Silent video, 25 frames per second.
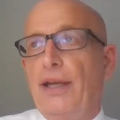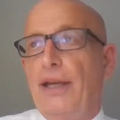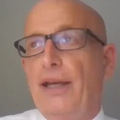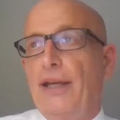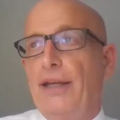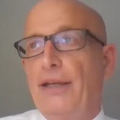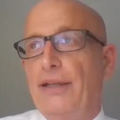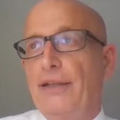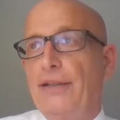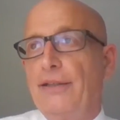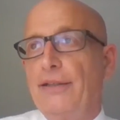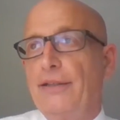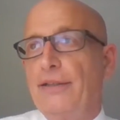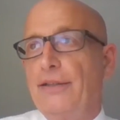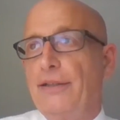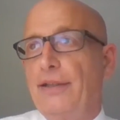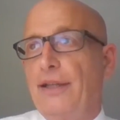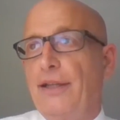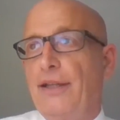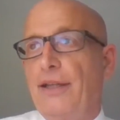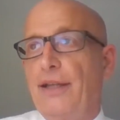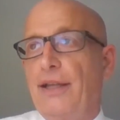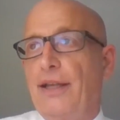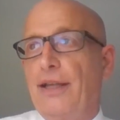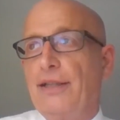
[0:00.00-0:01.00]
and
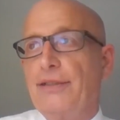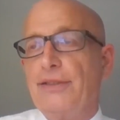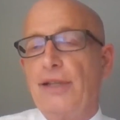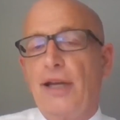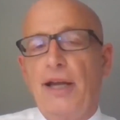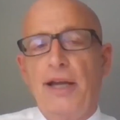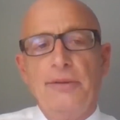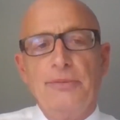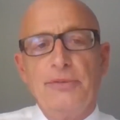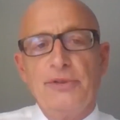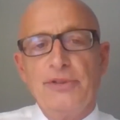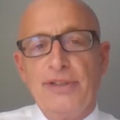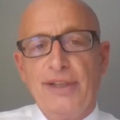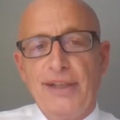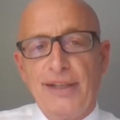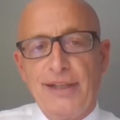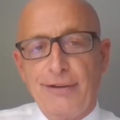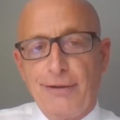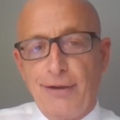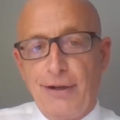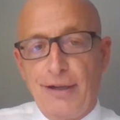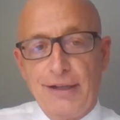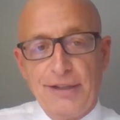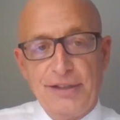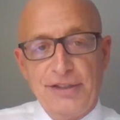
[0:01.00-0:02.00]
it's almost
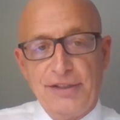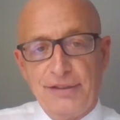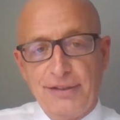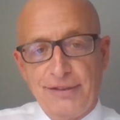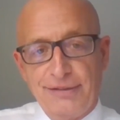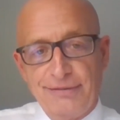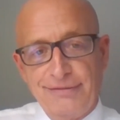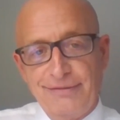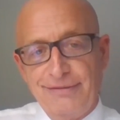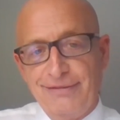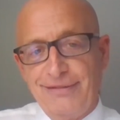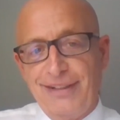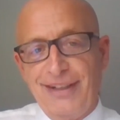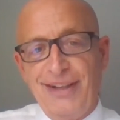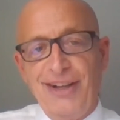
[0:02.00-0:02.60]
like an auction,